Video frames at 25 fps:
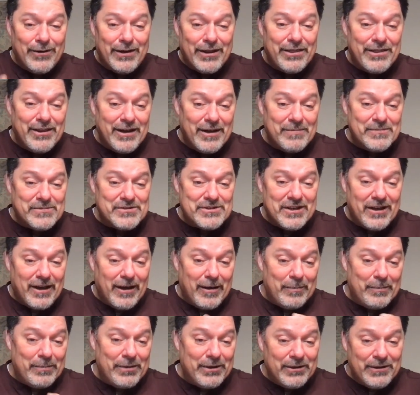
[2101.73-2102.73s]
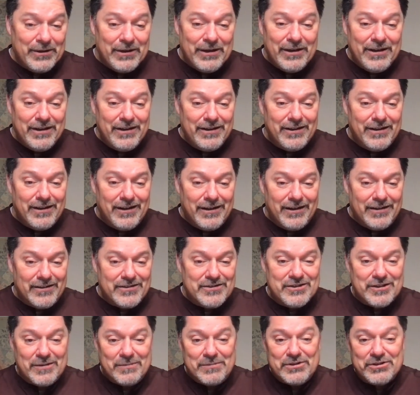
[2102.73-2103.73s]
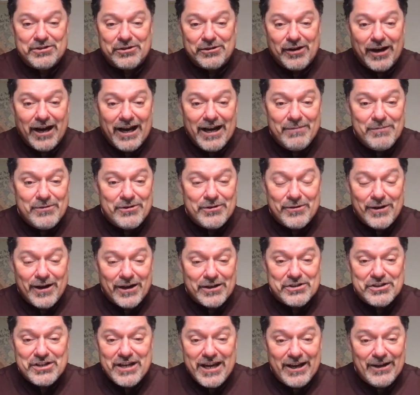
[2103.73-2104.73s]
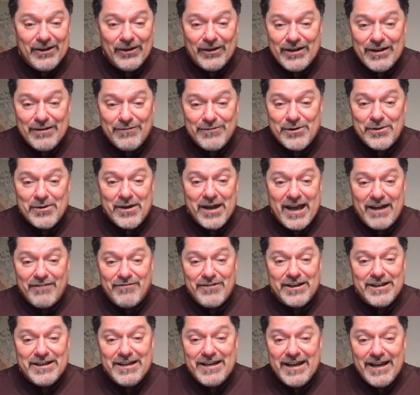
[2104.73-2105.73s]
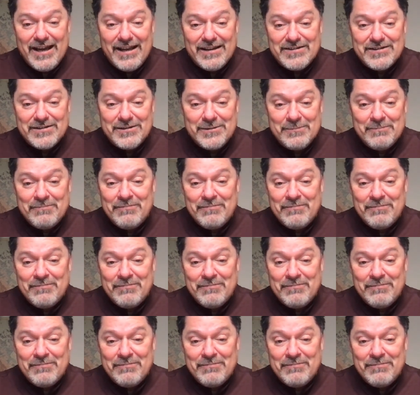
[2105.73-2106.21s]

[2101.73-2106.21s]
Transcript: a thumbs up. Subscribe to our channel if you haven't yet.